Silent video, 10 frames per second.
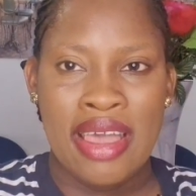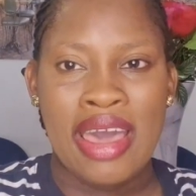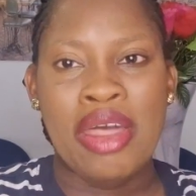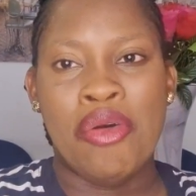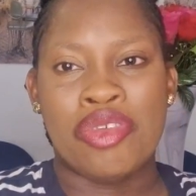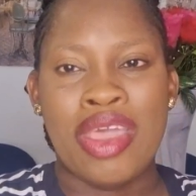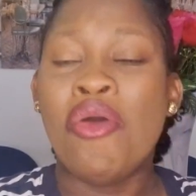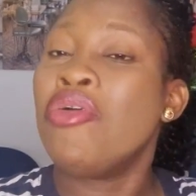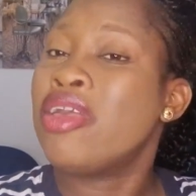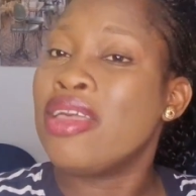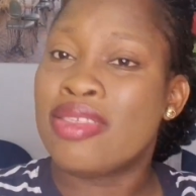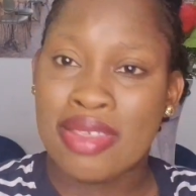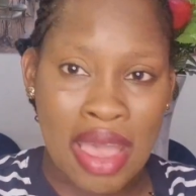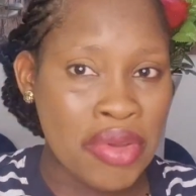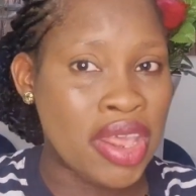And I was like, okay,
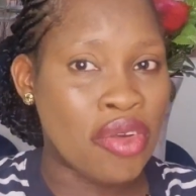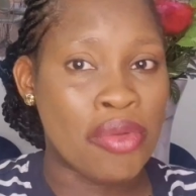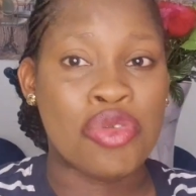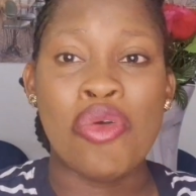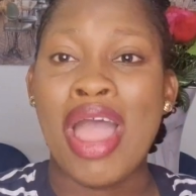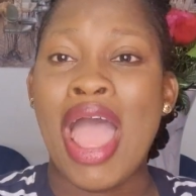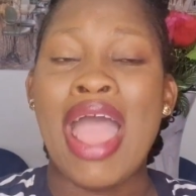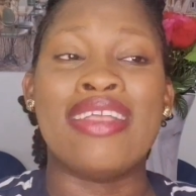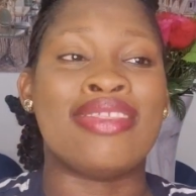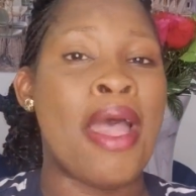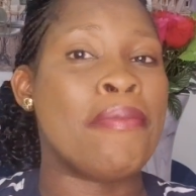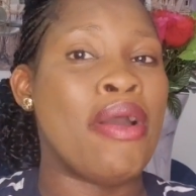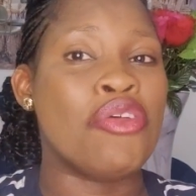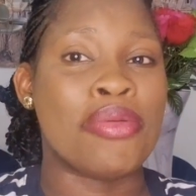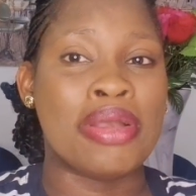sir, So I tapped
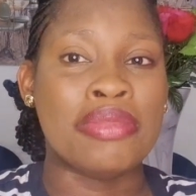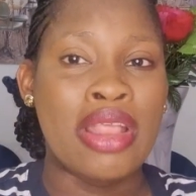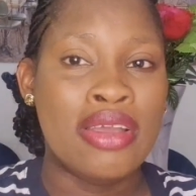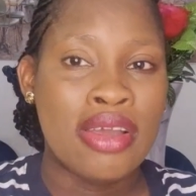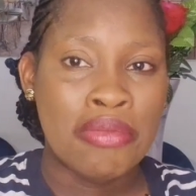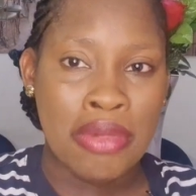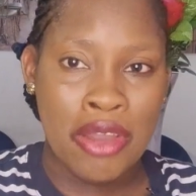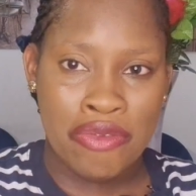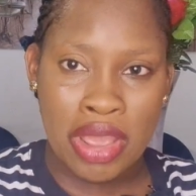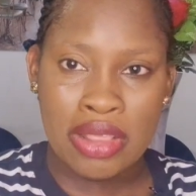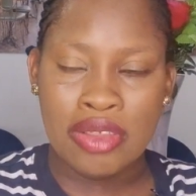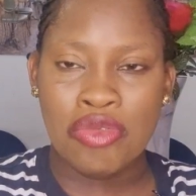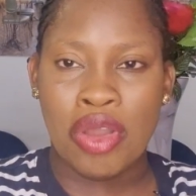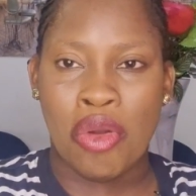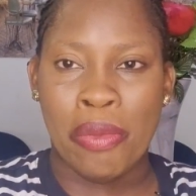my husband, my friend,
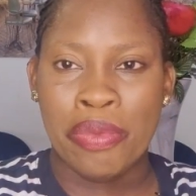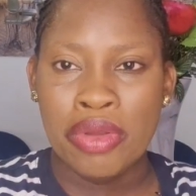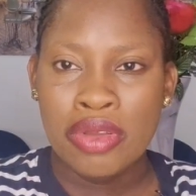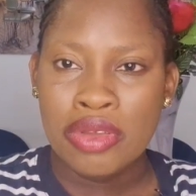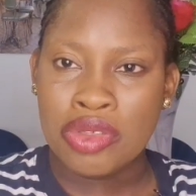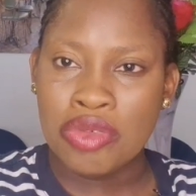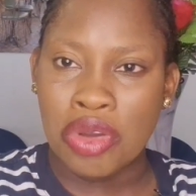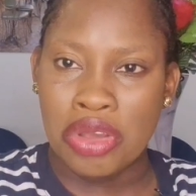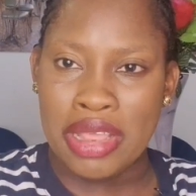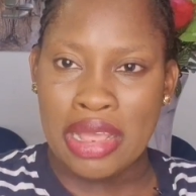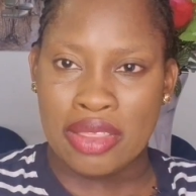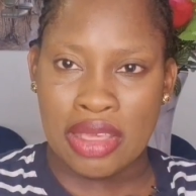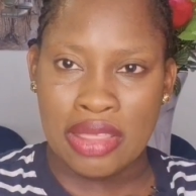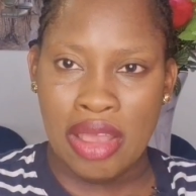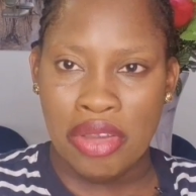wake up, see what your dad said now.